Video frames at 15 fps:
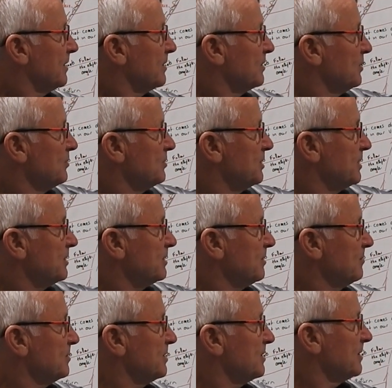two
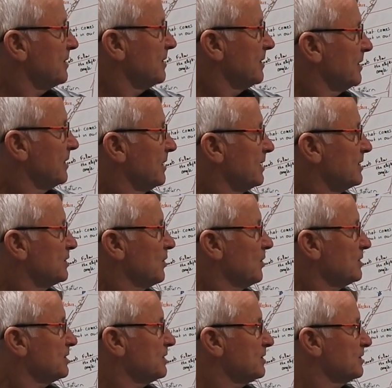systems that
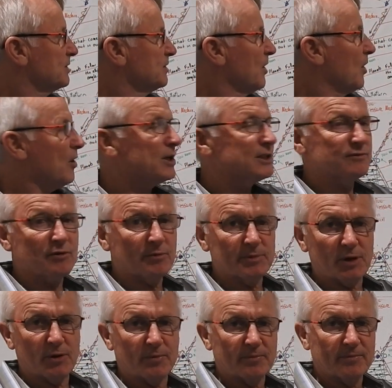science hides from
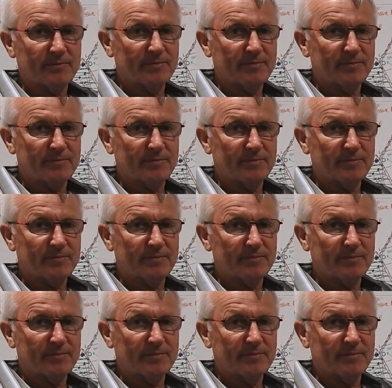you.